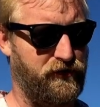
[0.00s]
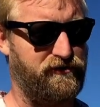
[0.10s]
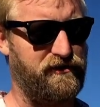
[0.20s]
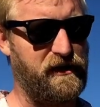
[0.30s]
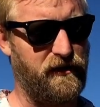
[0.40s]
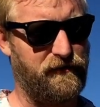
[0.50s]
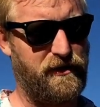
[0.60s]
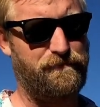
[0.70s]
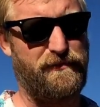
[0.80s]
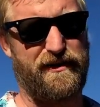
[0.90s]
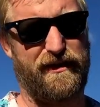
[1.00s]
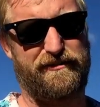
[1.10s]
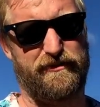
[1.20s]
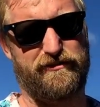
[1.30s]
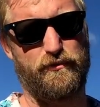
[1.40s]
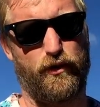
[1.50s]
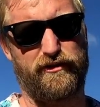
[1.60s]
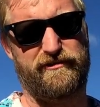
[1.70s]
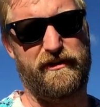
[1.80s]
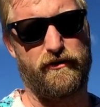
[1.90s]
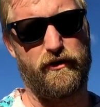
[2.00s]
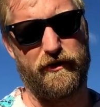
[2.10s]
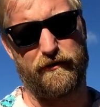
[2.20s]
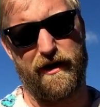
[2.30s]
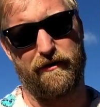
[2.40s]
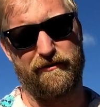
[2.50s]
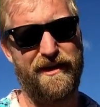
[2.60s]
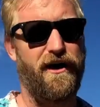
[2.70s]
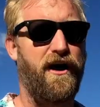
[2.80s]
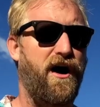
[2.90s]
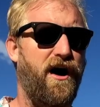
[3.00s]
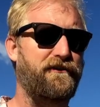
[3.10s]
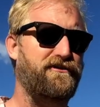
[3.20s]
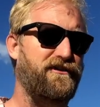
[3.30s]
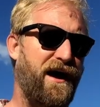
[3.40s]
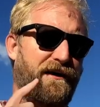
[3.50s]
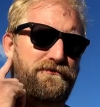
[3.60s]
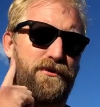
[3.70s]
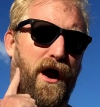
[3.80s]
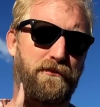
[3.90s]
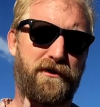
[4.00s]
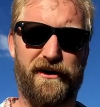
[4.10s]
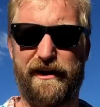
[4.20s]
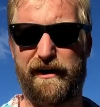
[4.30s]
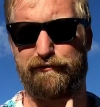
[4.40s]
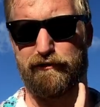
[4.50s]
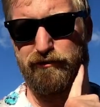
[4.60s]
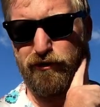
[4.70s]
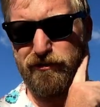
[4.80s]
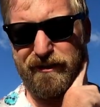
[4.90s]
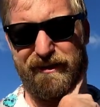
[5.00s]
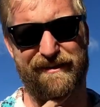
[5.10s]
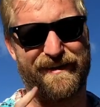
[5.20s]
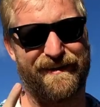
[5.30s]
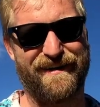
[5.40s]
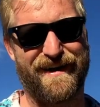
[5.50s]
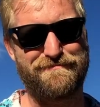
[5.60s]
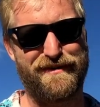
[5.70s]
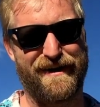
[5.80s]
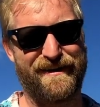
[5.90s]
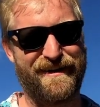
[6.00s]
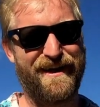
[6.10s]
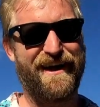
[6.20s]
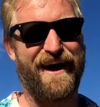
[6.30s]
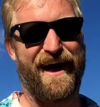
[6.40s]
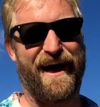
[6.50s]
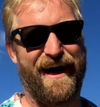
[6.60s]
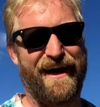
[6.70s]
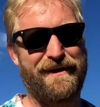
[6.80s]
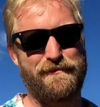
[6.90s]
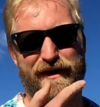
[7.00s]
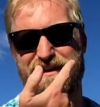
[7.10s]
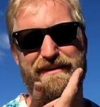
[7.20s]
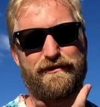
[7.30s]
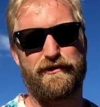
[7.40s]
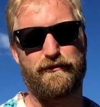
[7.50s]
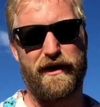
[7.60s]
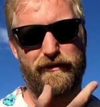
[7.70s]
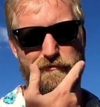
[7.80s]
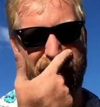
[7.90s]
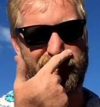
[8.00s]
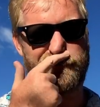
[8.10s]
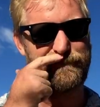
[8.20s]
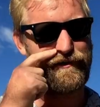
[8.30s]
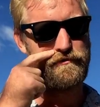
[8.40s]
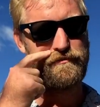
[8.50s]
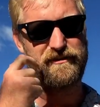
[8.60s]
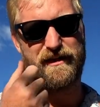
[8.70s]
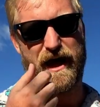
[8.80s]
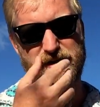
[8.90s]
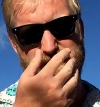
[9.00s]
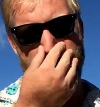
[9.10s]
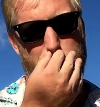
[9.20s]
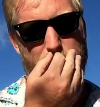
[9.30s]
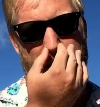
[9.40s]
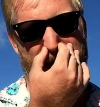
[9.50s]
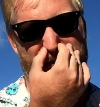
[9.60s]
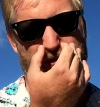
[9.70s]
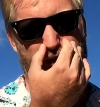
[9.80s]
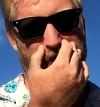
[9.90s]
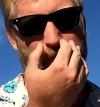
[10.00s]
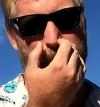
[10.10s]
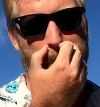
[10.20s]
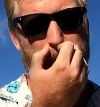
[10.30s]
the seal of it because there's more seal going around. Obviously, I have a problem area here for snorkeling. I've got a beard, but even with a regular mask, I've got the mustache, and I have to